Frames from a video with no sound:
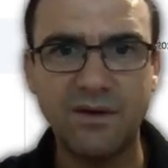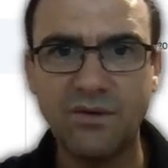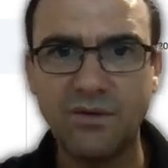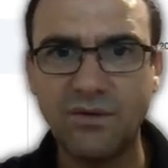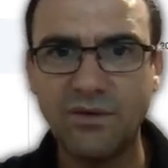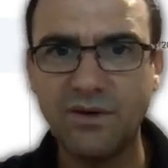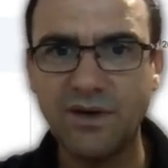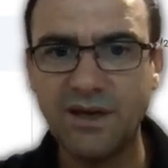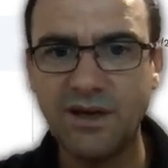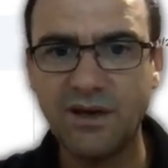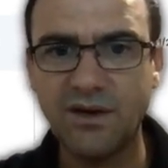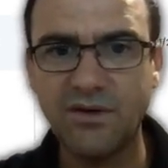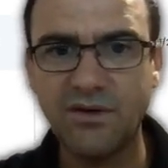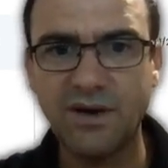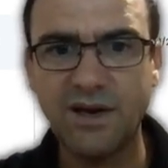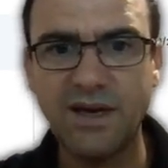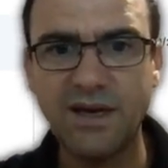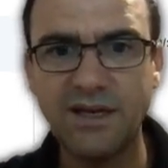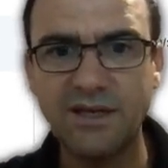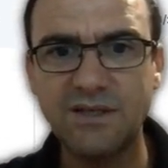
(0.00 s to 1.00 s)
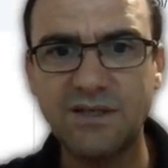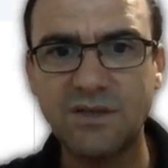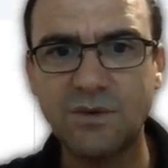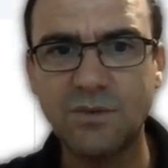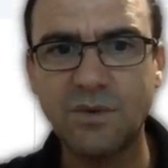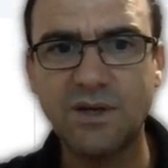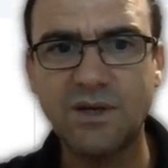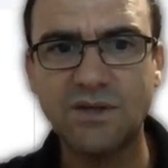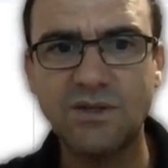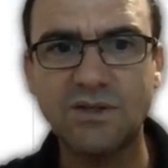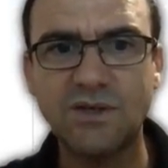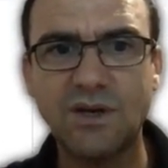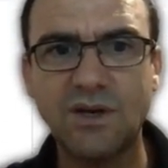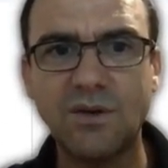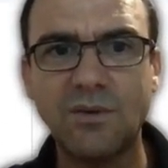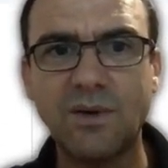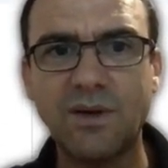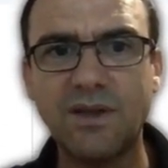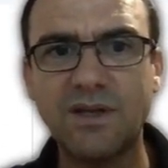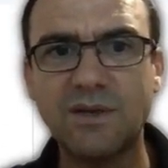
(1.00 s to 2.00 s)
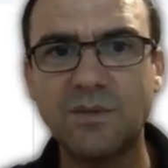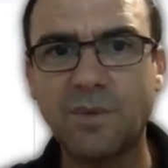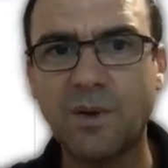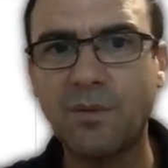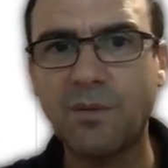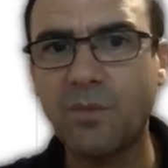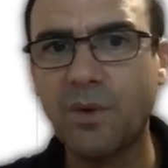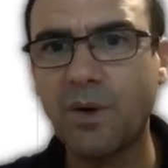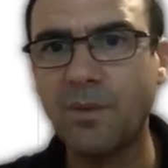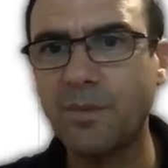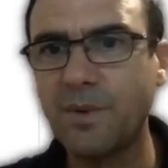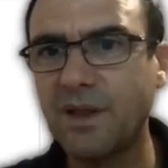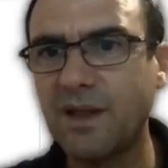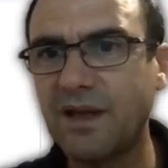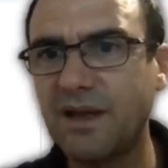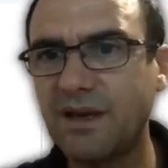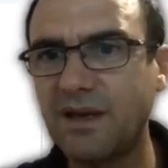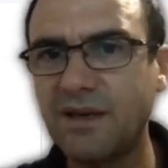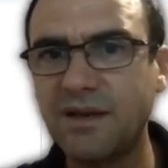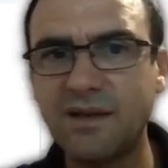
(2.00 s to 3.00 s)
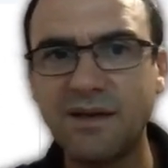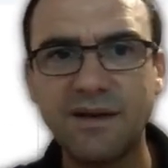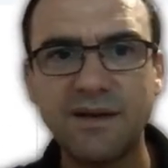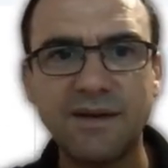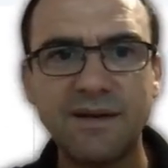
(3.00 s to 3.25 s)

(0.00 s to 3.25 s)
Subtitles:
already created, so we can show you one that's been populated,